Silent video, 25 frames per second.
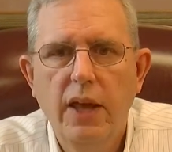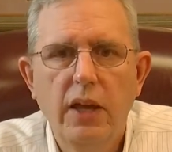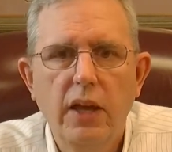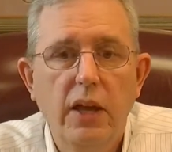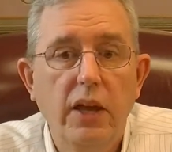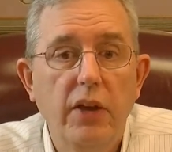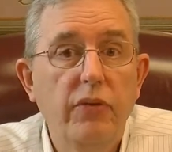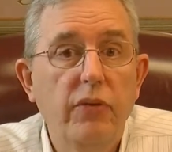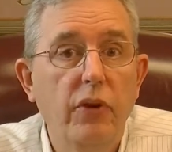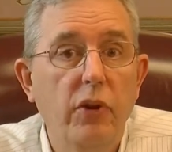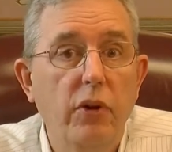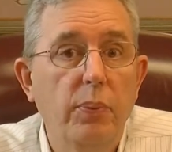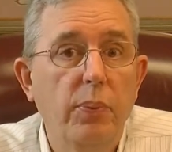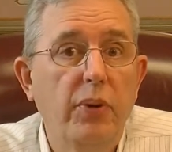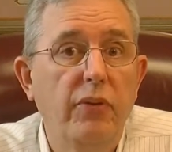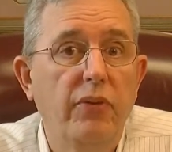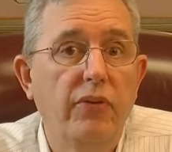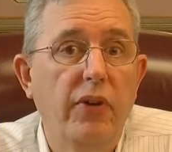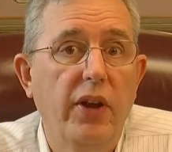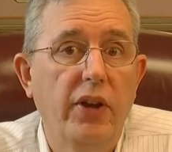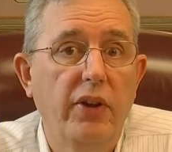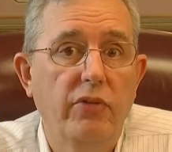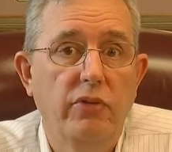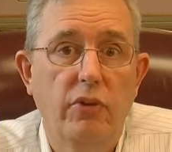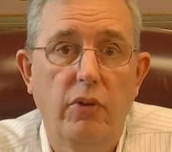If you're a
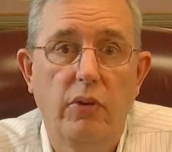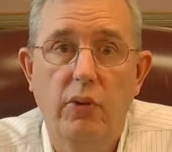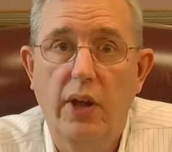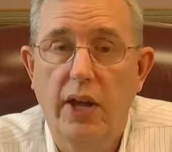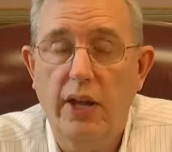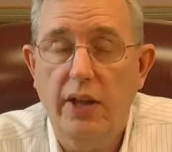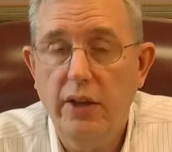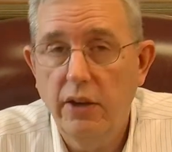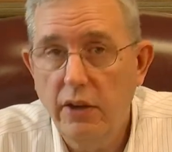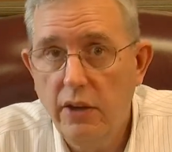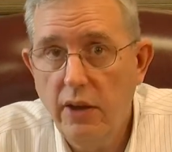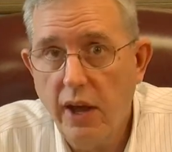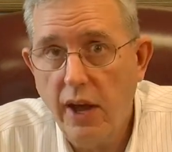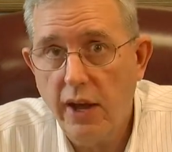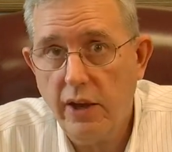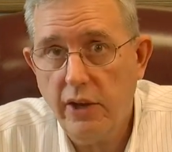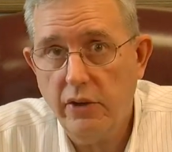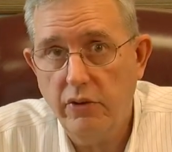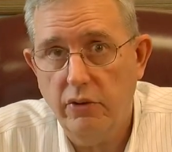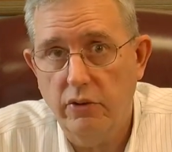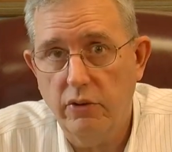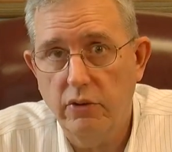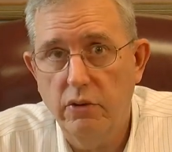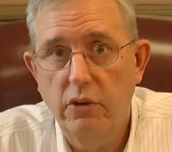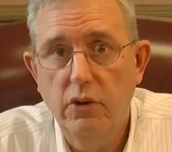professional, like a
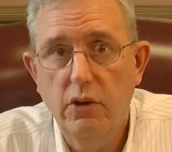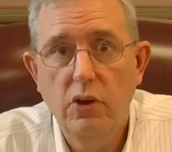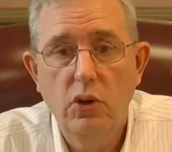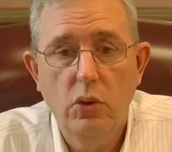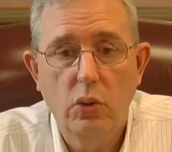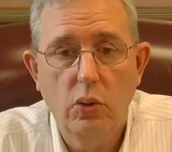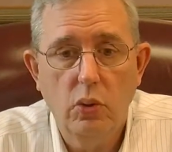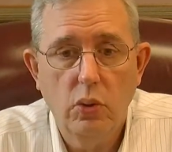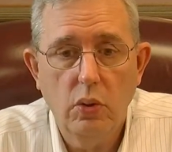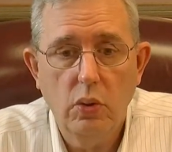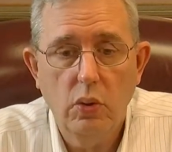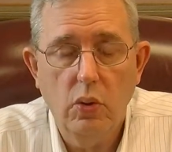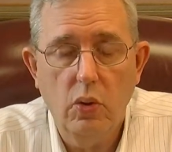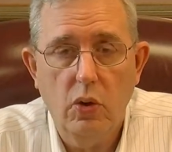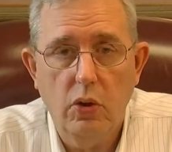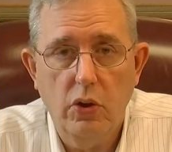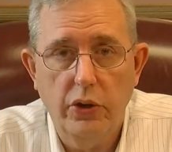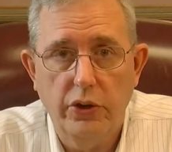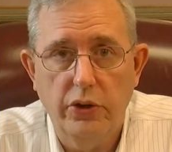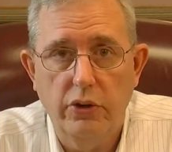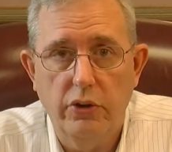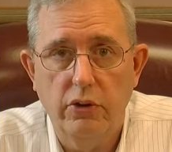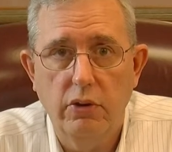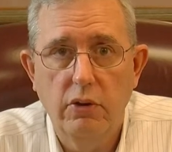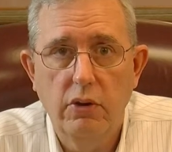doctor or a
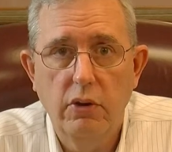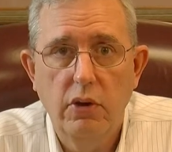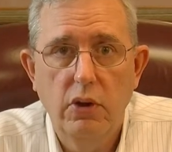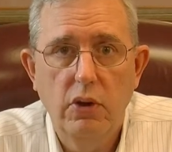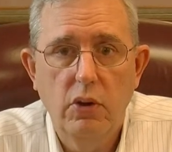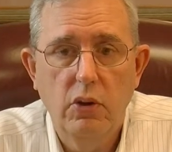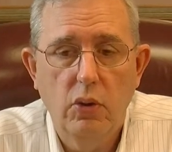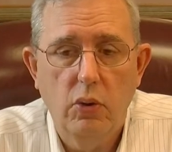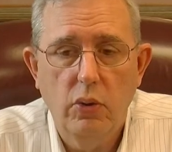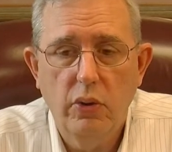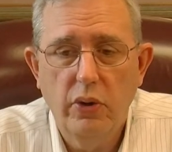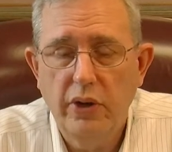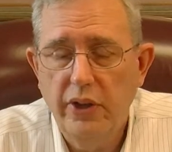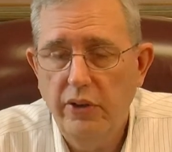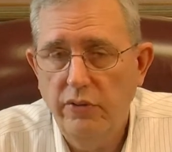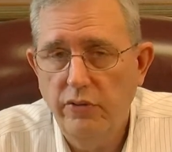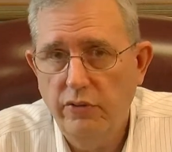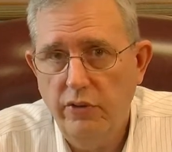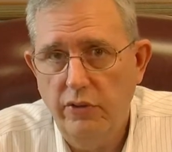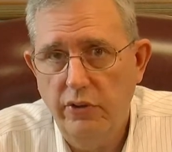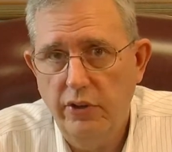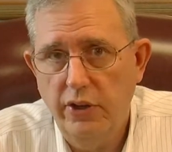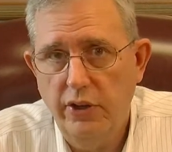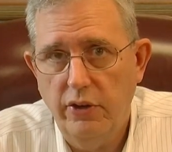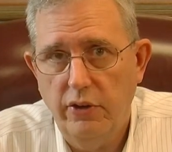lawyer or an
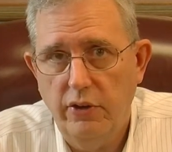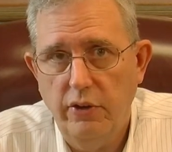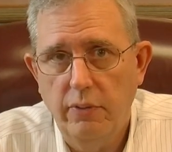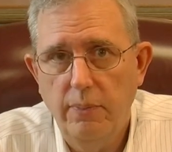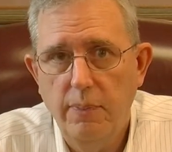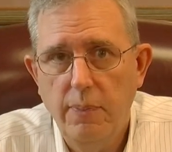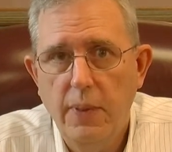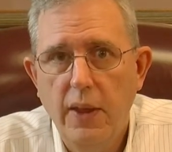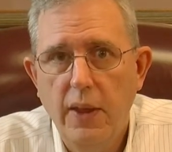engineer,